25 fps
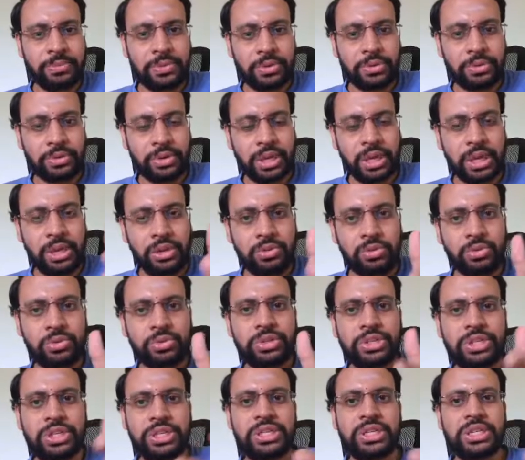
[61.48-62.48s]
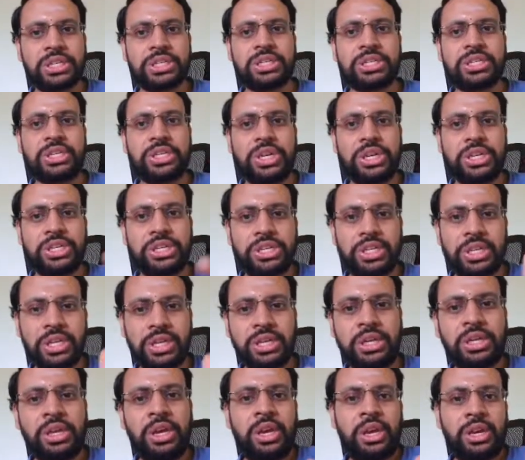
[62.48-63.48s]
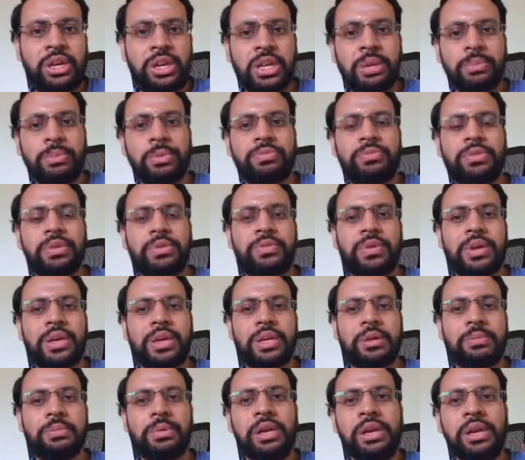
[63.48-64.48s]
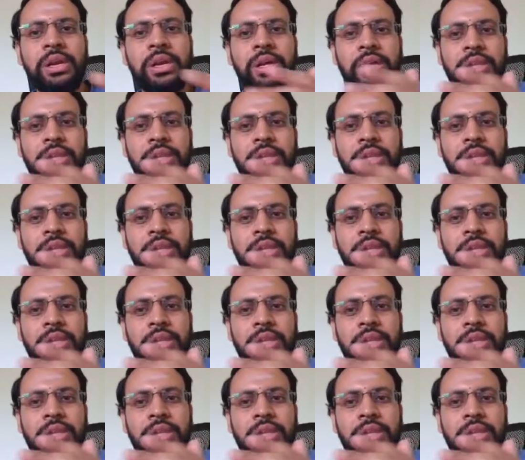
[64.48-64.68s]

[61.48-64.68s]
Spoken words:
Okay, you just change the name of the variable.